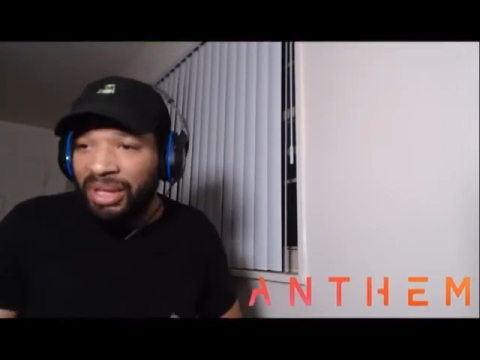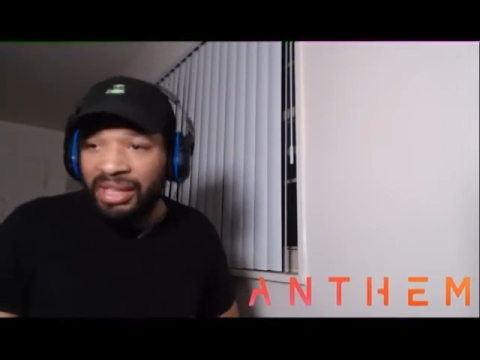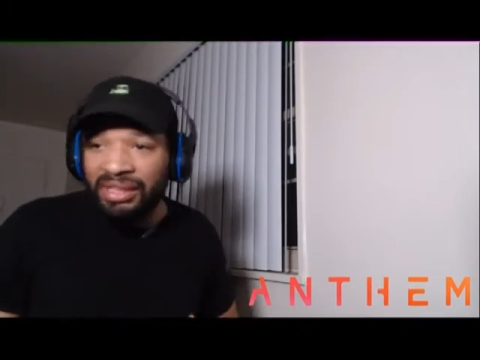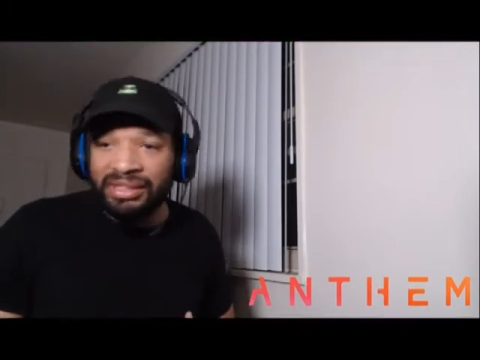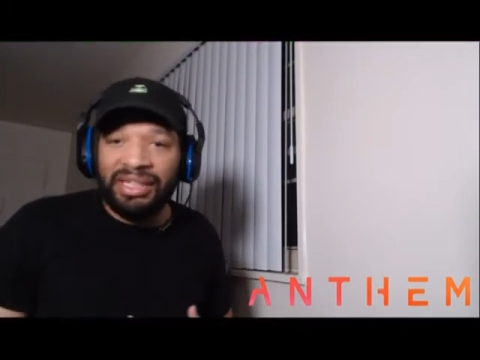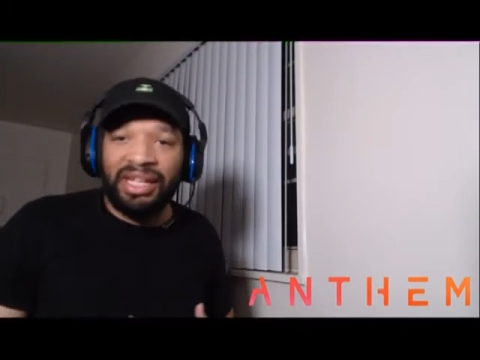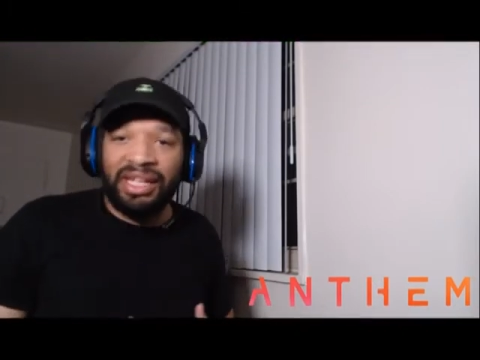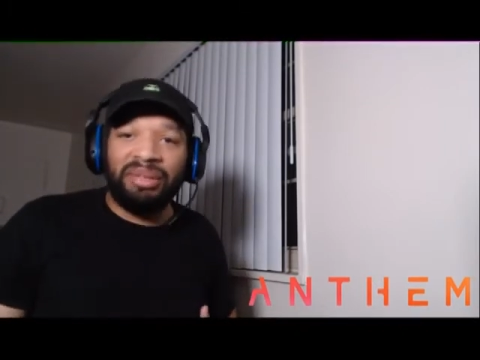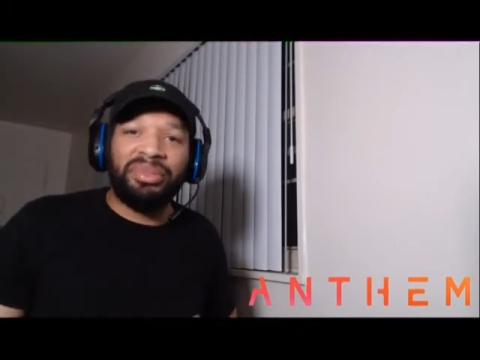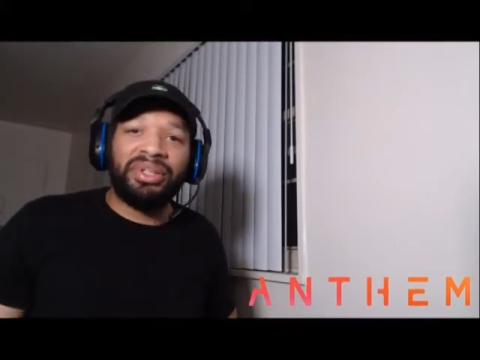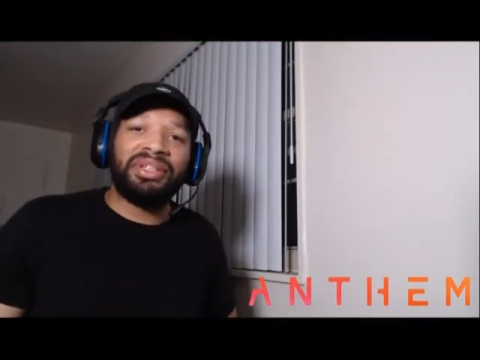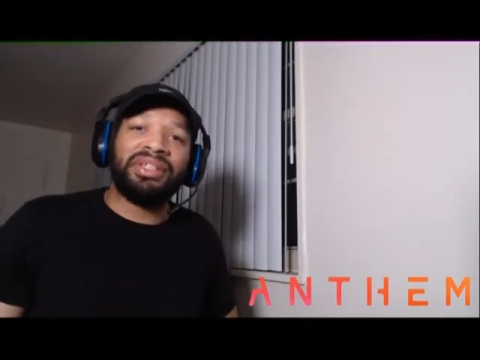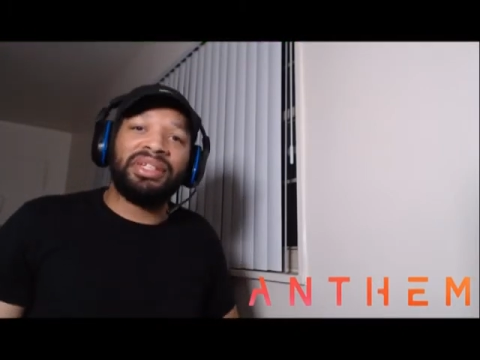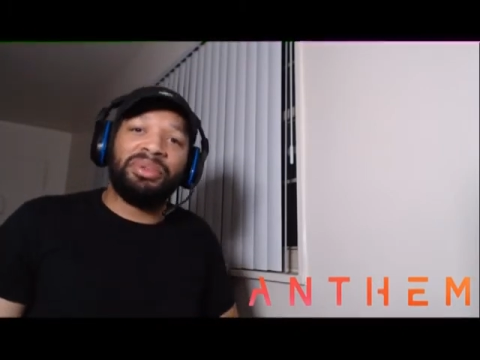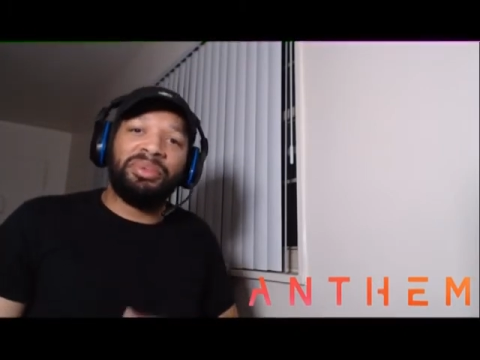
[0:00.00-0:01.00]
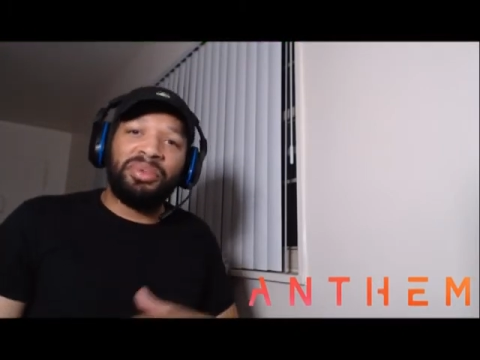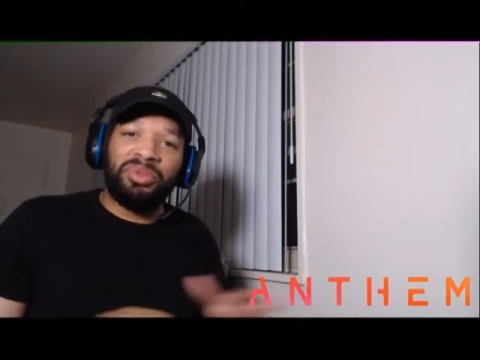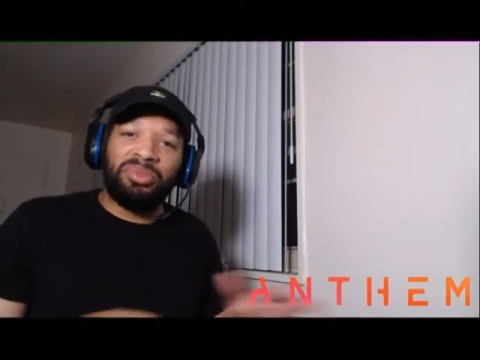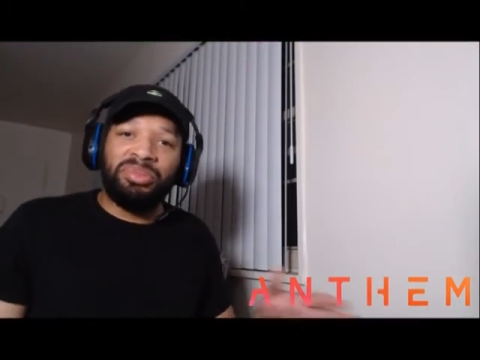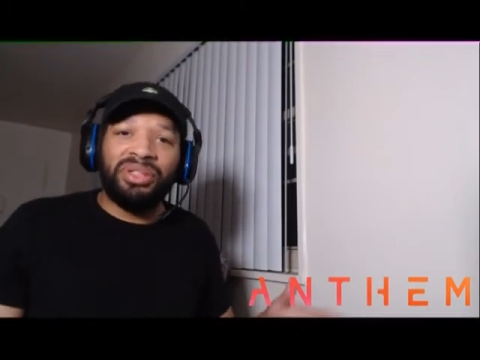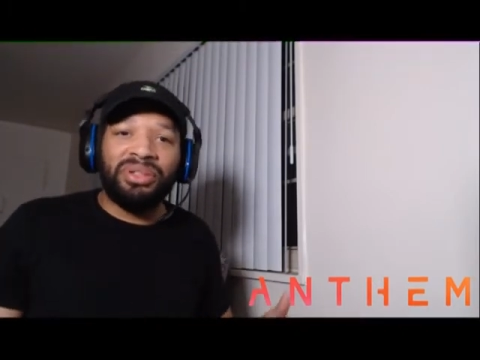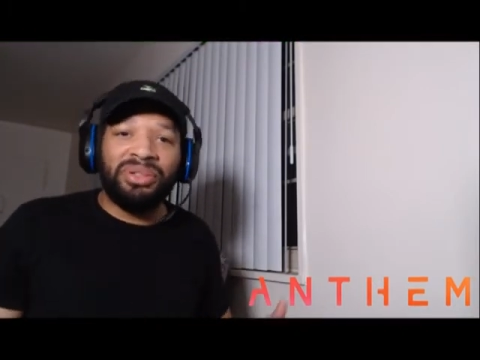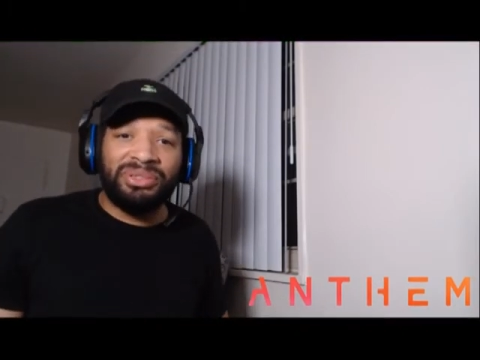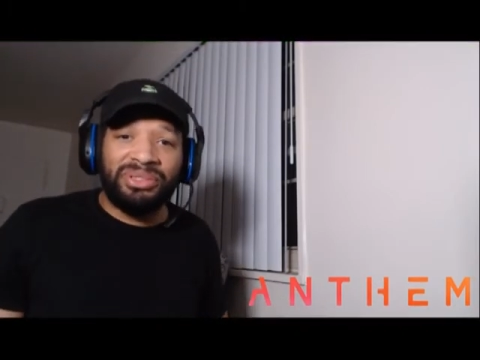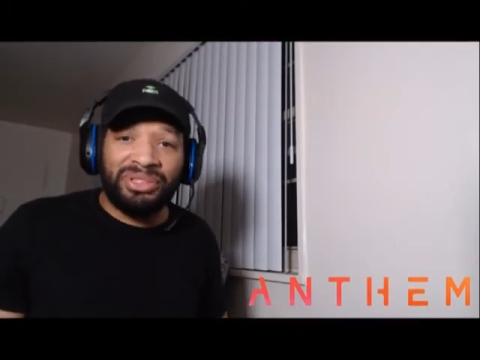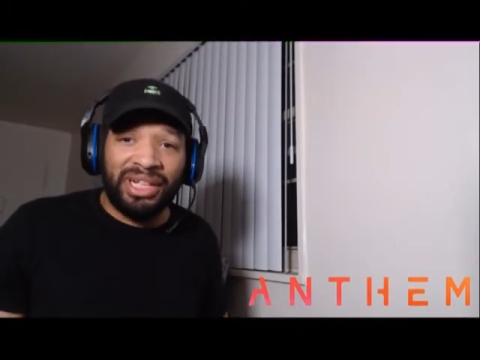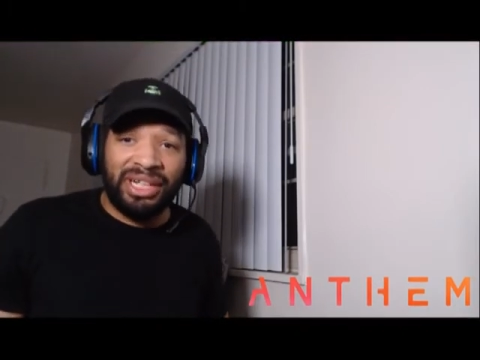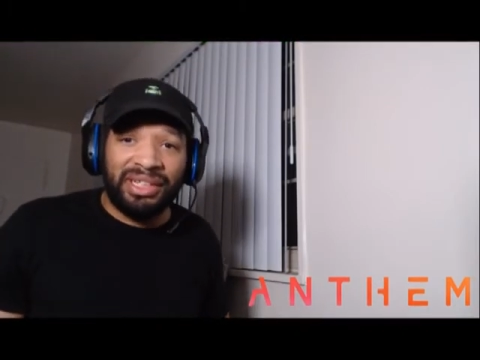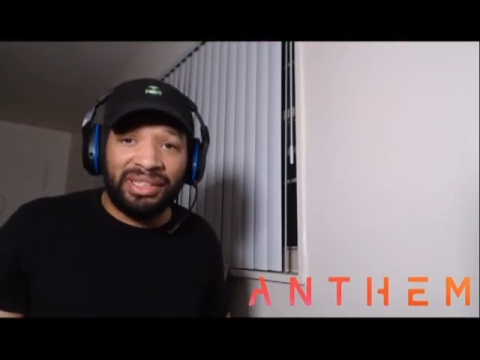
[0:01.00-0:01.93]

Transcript: Gaming. There will be no trading.